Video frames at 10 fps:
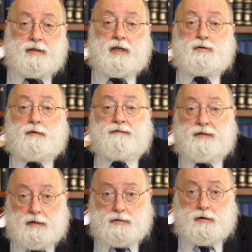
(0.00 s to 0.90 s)
There's
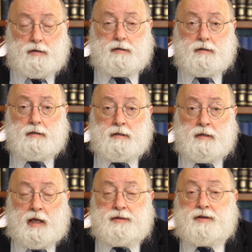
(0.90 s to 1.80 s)
revealed good,
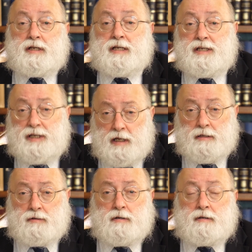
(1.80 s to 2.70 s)
and there's
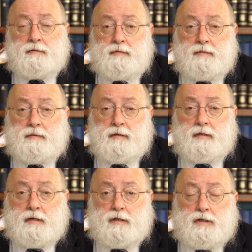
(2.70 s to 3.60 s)
concealed good.
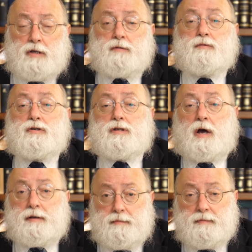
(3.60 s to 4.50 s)
Chsadim
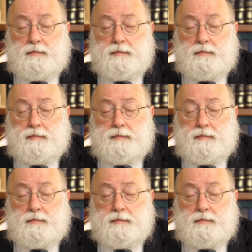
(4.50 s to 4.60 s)
nustarim,